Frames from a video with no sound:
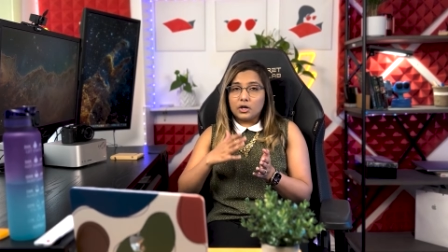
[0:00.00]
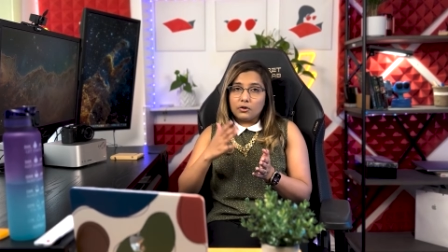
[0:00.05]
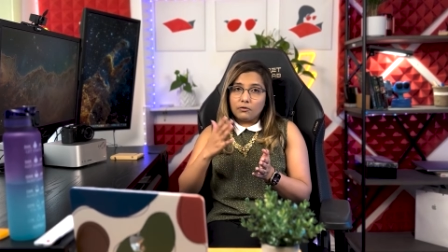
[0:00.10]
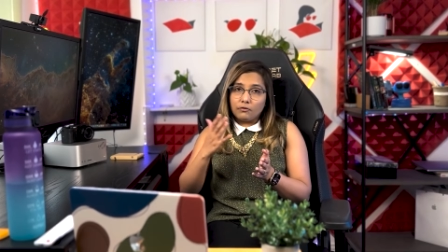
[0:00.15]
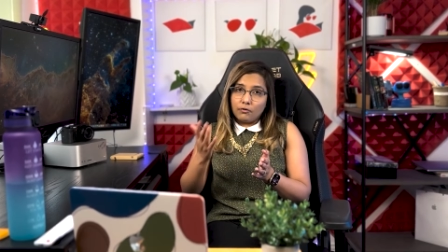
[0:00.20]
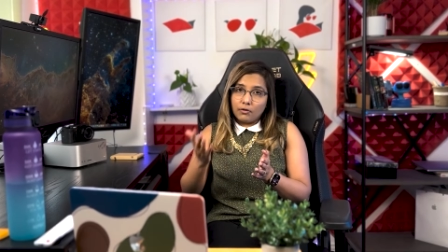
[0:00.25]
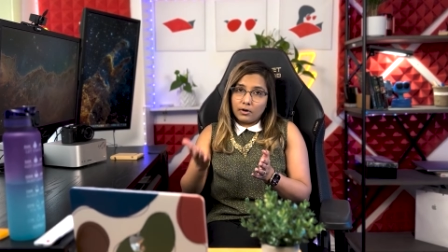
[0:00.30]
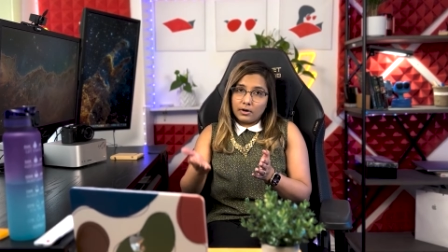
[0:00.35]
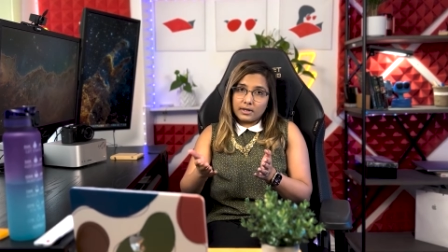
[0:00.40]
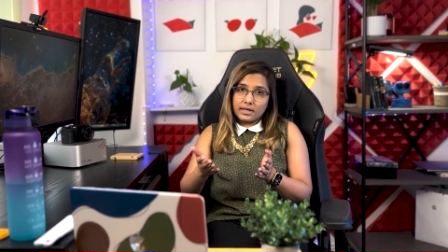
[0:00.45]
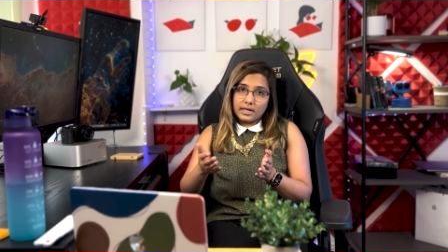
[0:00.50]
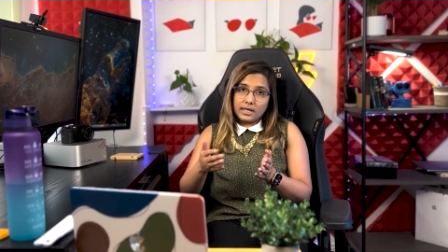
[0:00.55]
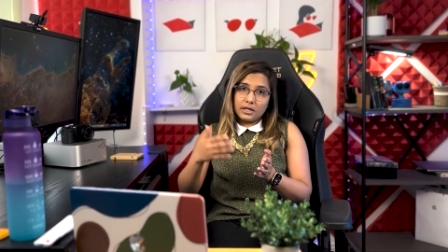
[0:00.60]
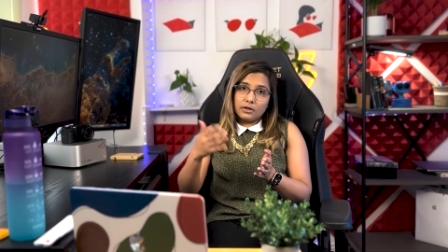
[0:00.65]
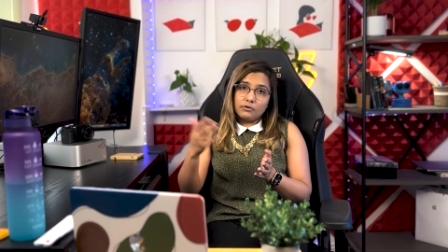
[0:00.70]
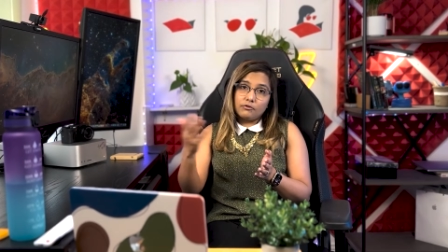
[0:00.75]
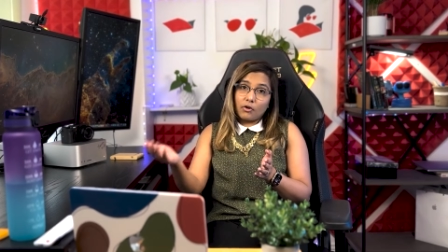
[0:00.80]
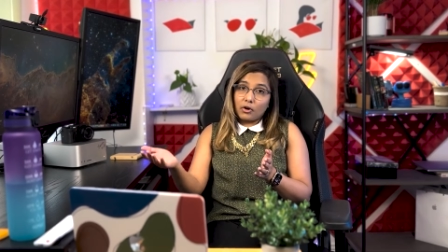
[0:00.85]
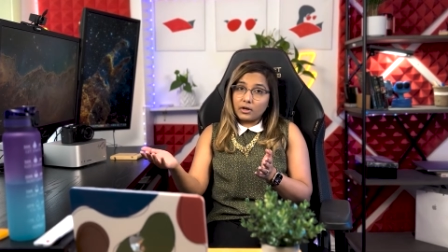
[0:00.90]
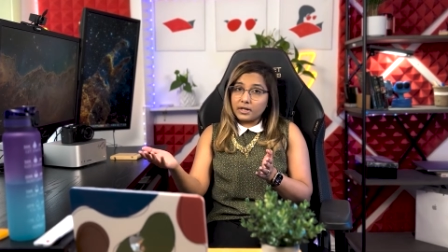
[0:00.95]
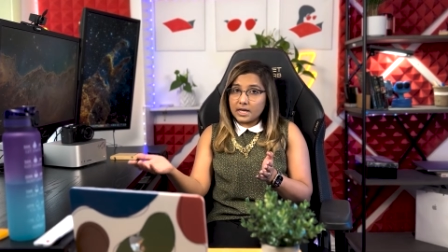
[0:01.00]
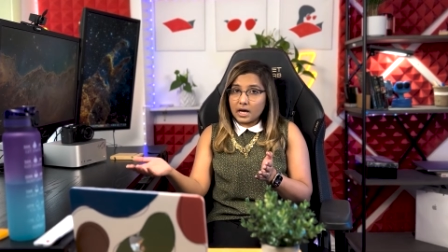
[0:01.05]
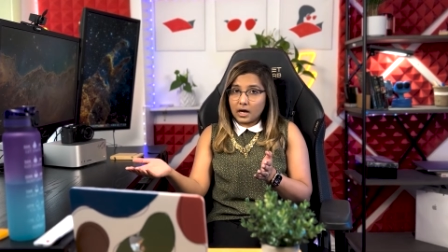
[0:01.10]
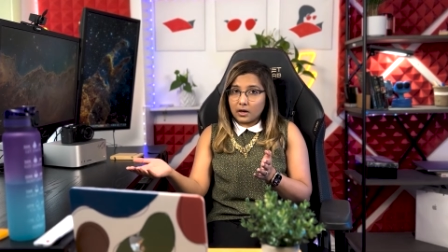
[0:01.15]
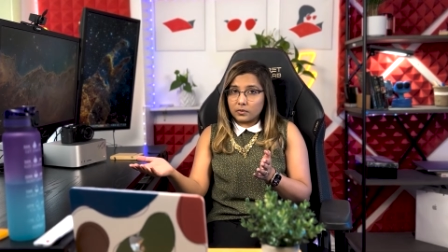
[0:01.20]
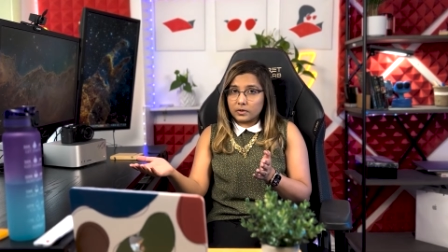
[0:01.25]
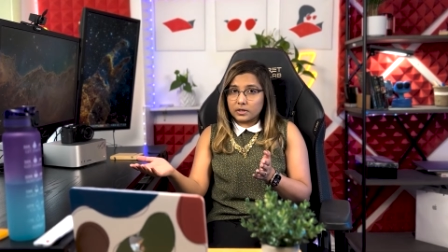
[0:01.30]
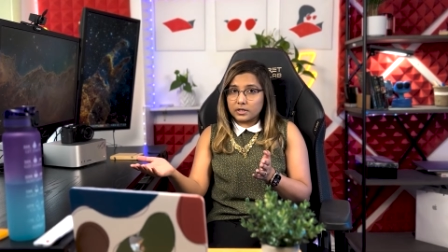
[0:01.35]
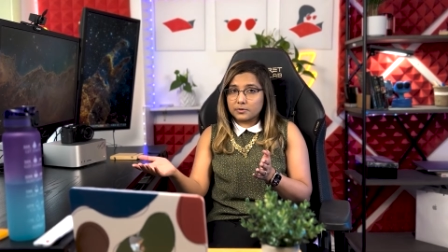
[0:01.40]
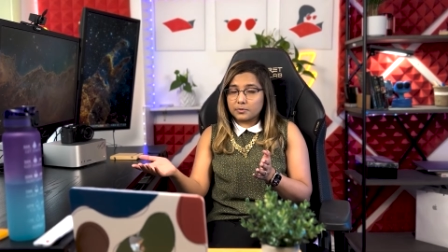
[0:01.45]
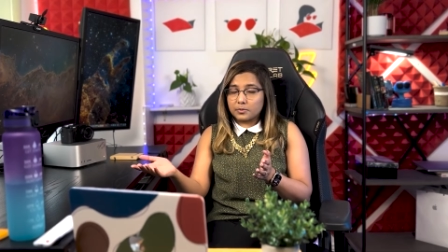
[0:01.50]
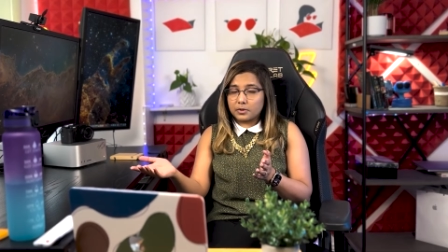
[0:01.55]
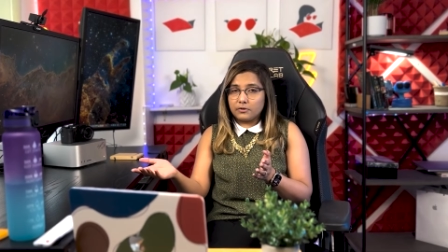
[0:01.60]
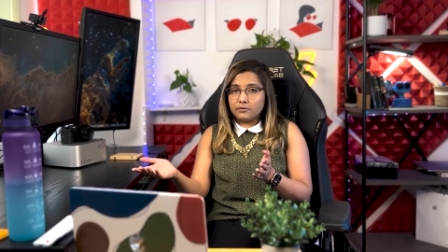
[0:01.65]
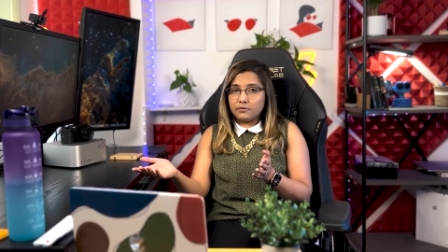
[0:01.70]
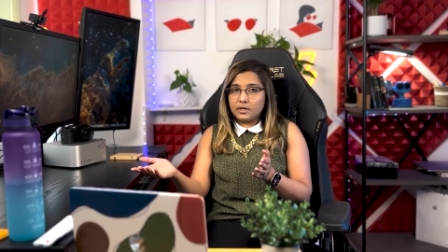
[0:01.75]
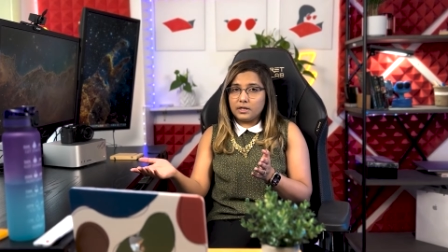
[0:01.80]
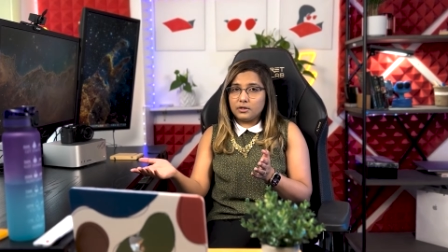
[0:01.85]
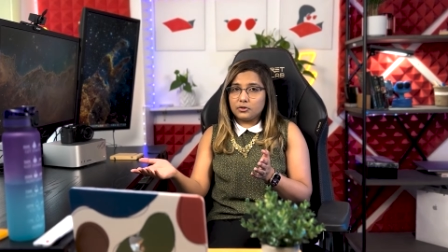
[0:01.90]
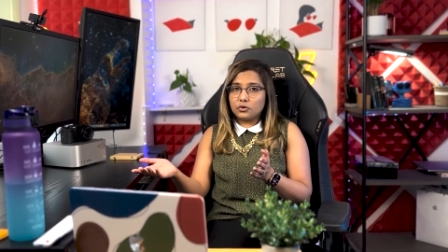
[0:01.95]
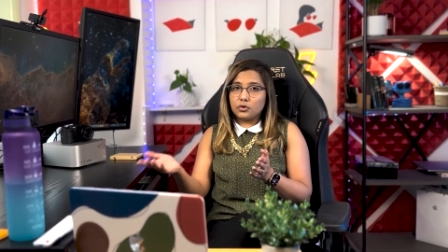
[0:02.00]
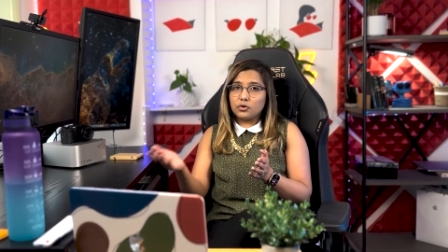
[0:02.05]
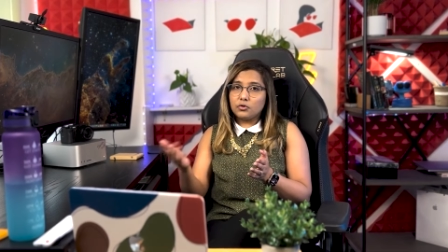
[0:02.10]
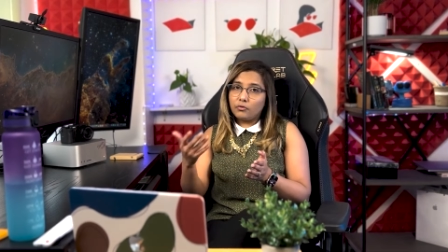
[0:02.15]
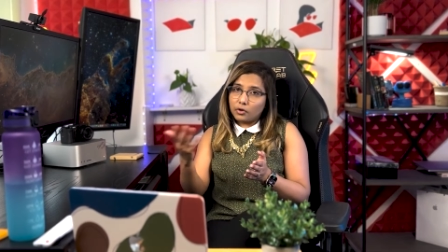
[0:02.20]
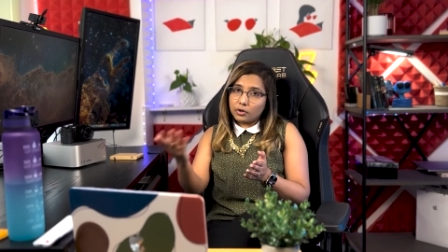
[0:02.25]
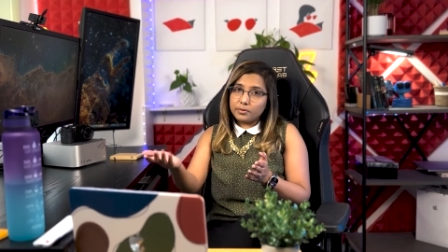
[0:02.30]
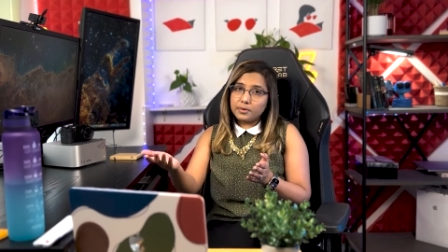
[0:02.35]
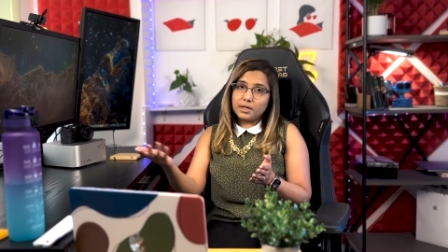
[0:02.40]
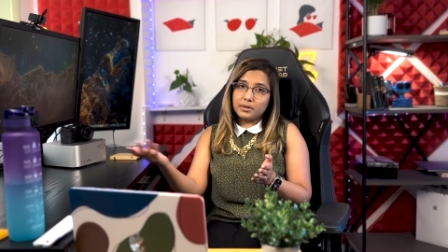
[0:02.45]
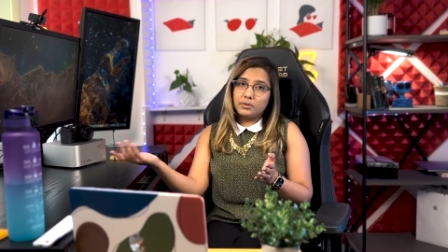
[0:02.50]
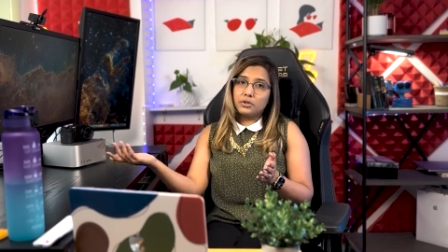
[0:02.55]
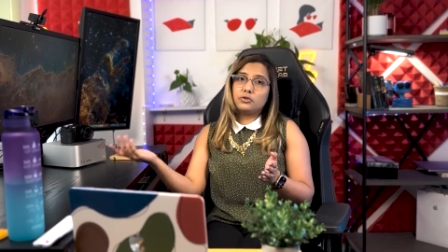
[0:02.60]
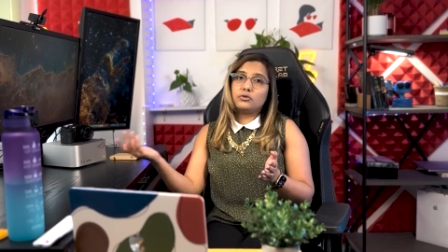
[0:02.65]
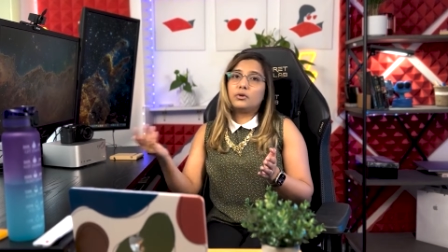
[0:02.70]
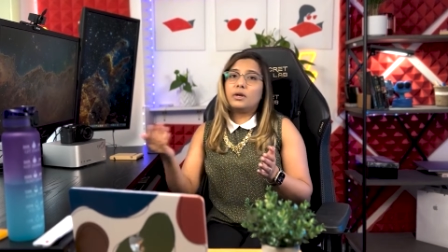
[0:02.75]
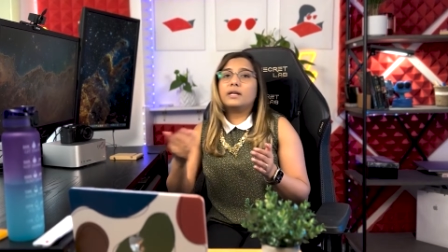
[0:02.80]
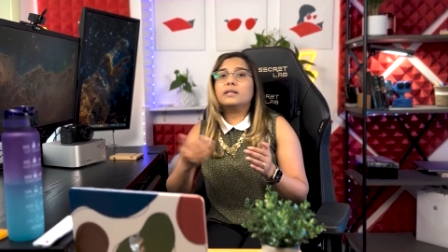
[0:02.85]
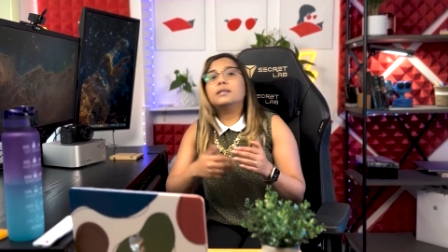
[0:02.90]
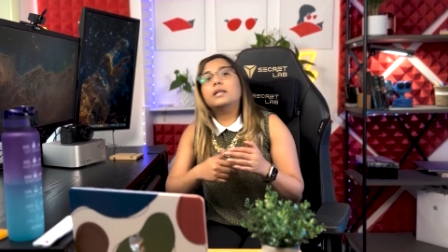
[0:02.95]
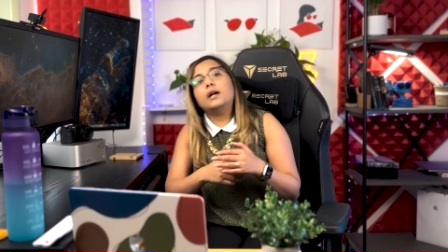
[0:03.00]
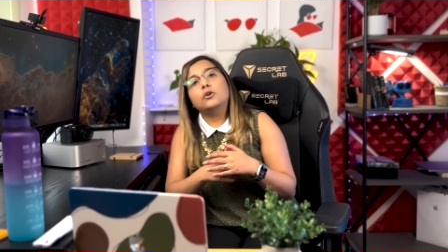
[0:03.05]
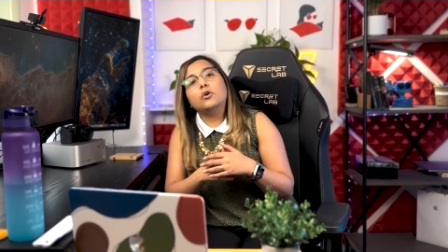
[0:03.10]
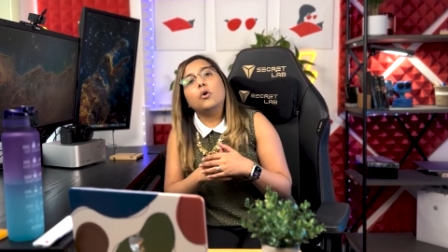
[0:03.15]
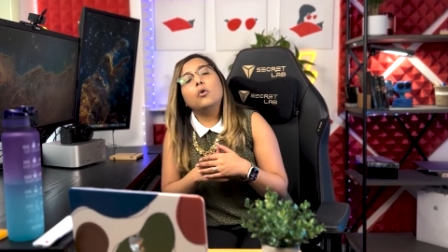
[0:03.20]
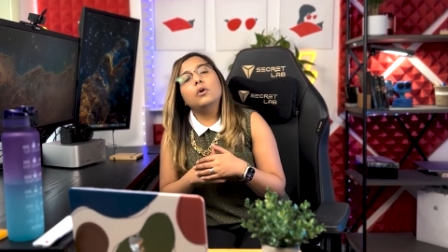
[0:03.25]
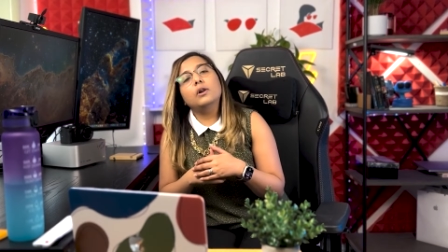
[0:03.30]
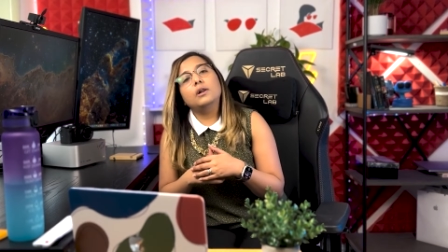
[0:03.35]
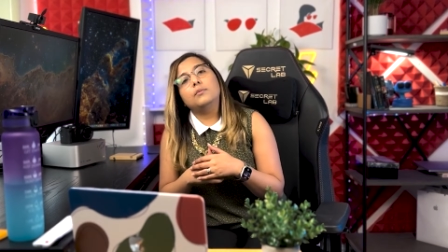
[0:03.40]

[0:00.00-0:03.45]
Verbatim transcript: working 40 hours per week so you won't be able to get that whole